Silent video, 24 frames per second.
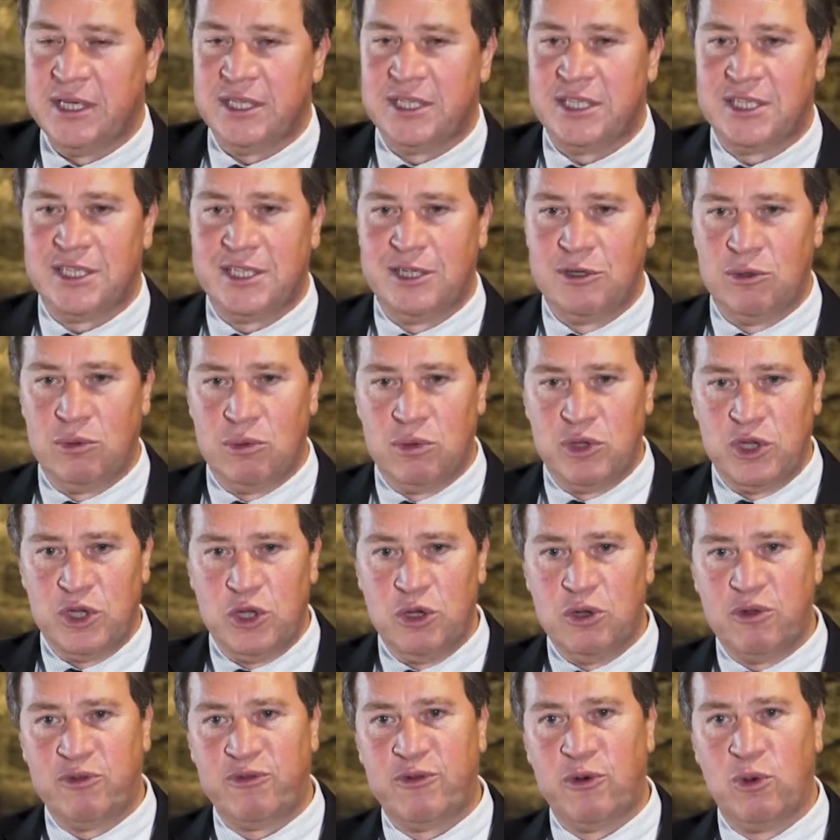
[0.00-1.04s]
it's still
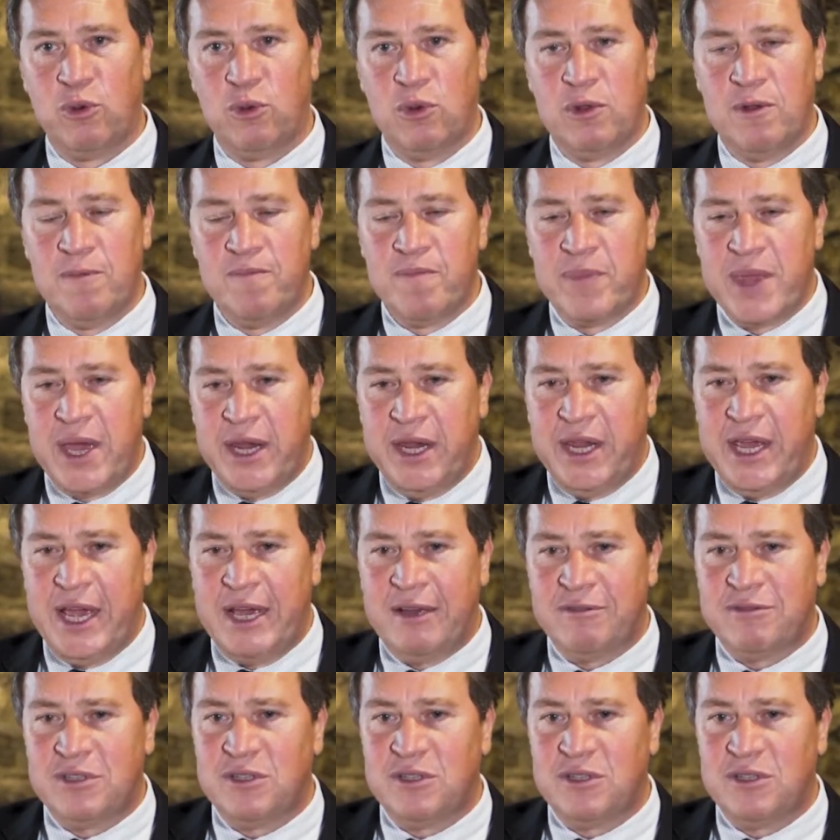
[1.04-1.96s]
youthful and it has